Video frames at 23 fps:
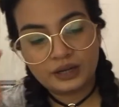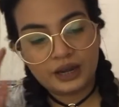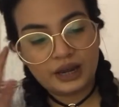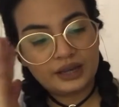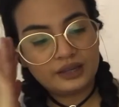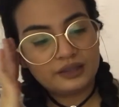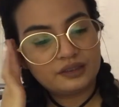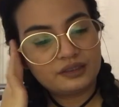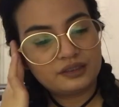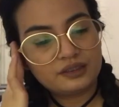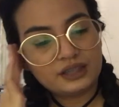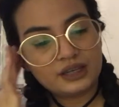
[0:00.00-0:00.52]

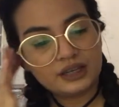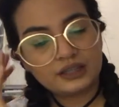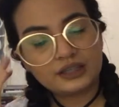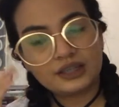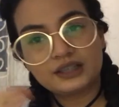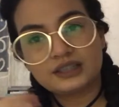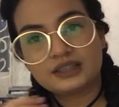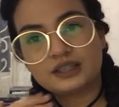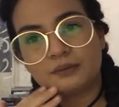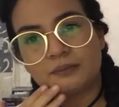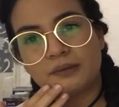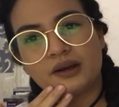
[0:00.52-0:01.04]
I think
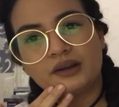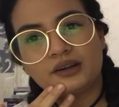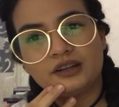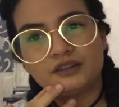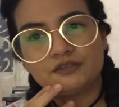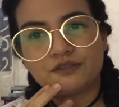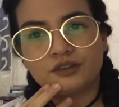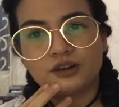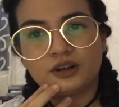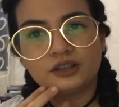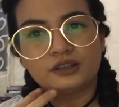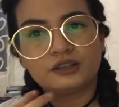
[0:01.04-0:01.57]
that's about
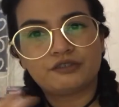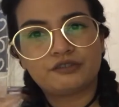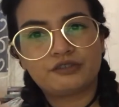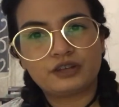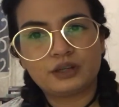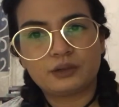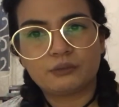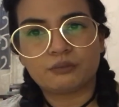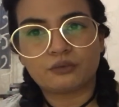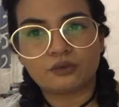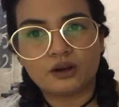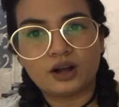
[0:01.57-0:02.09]
it for all the
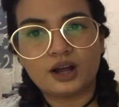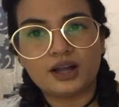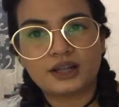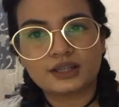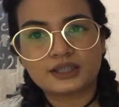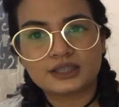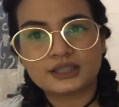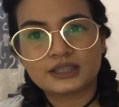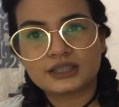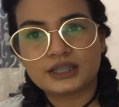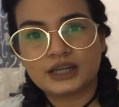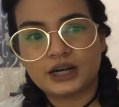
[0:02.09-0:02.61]
Philip
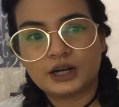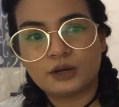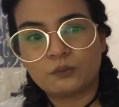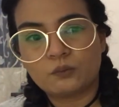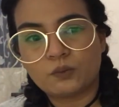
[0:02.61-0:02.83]
Roths that I